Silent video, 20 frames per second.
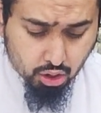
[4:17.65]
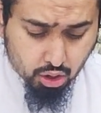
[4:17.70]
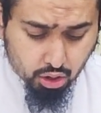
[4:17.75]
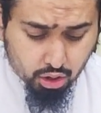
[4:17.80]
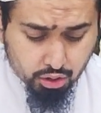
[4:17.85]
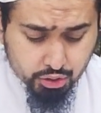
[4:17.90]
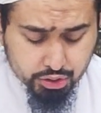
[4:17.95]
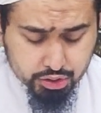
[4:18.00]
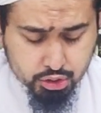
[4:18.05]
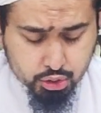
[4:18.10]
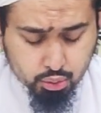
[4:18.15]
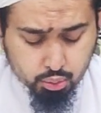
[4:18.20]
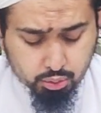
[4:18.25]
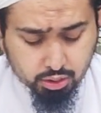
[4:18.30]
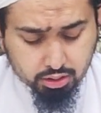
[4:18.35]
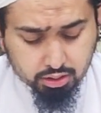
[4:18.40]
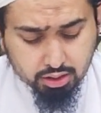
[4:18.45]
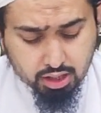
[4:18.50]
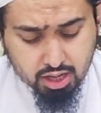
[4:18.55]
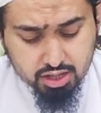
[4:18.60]
O
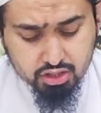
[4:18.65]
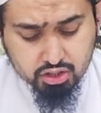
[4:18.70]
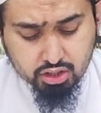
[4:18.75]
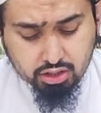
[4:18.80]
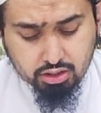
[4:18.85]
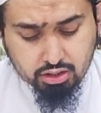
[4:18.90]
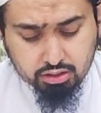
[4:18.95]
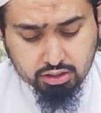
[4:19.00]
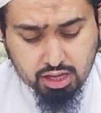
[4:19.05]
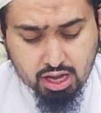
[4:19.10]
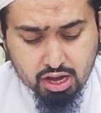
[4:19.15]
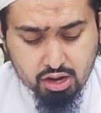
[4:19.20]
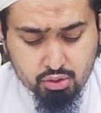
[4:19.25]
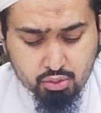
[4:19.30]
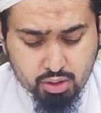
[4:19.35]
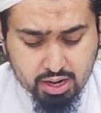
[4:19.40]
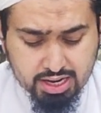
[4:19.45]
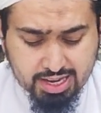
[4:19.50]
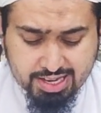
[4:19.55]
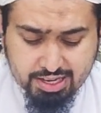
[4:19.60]
Rasulullah
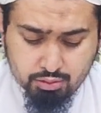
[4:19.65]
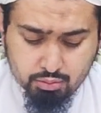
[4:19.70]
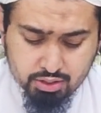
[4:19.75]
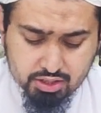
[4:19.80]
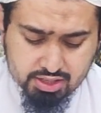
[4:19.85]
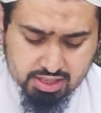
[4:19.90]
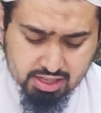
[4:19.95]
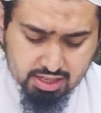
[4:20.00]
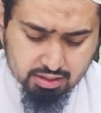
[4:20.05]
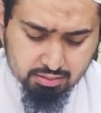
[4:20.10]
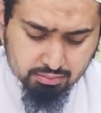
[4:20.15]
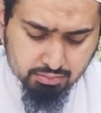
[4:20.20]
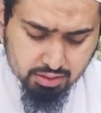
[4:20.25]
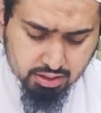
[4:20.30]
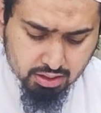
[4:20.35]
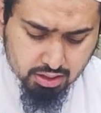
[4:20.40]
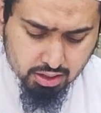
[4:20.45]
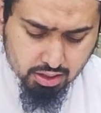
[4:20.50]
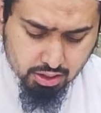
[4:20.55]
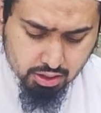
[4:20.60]
sallallahu alayhi wasallam,
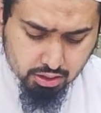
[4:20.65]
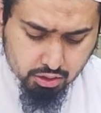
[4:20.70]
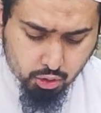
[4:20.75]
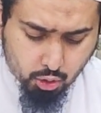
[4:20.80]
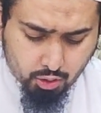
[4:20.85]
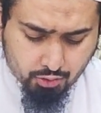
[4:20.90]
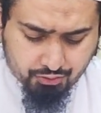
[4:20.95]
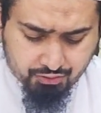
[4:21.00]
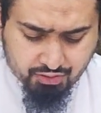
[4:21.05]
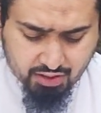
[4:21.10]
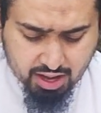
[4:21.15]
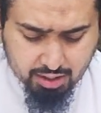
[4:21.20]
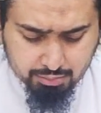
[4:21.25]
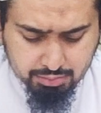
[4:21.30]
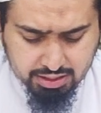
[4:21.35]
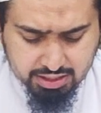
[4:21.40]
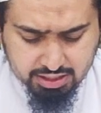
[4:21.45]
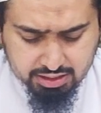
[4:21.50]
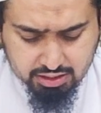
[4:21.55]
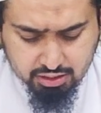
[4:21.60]
no
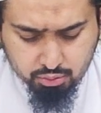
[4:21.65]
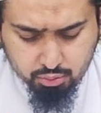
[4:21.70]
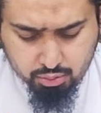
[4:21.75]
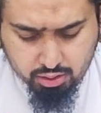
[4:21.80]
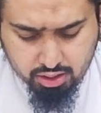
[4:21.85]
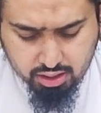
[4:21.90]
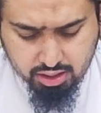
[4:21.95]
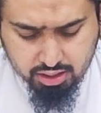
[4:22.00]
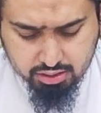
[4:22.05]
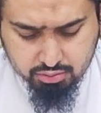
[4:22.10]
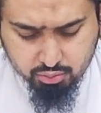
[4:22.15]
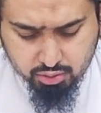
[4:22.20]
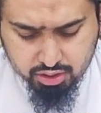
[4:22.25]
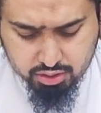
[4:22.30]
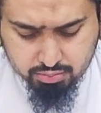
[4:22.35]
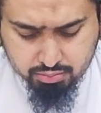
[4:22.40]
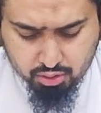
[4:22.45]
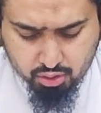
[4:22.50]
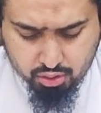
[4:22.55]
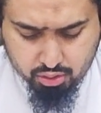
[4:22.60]
family in the world was
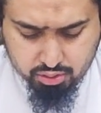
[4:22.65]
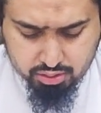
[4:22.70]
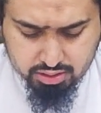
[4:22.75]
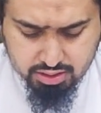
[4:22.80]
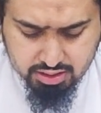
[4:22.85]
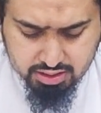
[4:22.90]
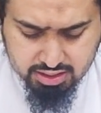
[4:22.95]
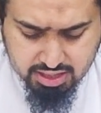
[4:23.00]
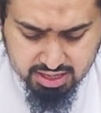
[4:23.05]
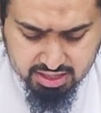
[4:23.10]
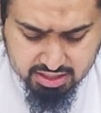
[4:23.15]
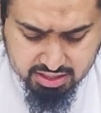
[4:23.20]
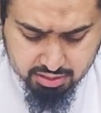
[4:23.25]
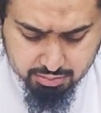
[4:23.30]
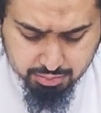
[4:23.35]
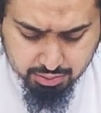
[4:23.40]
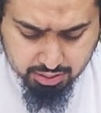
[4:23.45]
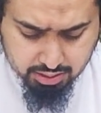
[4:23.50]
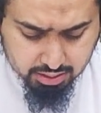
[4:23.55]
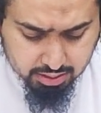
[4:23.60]
more
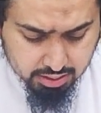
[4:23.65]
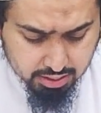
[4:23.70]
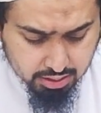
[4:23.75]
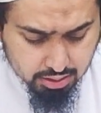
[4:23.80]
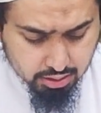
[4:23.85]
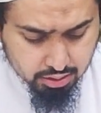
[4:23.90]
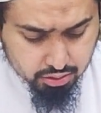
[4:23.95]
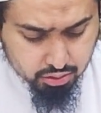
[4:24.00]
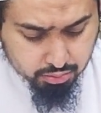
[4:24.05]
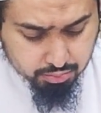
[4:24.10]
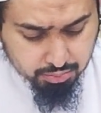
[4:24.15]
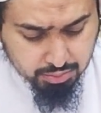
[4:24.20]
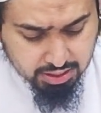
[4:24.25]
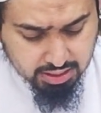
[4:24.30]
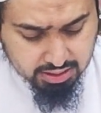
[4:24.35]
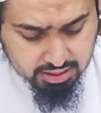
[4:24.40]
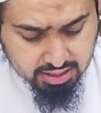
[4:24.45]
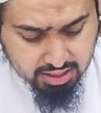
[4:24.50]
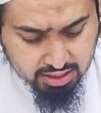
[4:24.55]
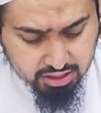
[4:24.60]
detestable to
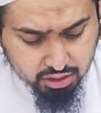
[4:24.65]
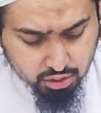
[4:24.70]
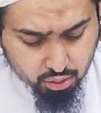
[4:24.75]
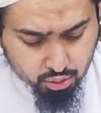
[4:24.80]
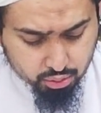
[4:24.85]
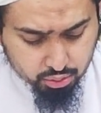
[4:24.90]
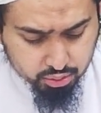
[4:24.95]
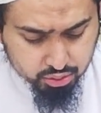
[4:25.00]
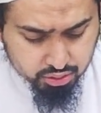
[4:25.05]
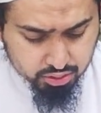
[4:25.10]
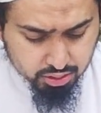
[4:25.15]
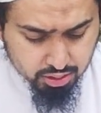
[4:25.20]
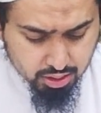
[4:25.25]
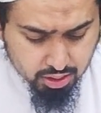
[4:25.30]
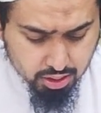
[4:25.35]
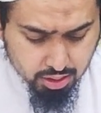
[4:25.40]
me than yours.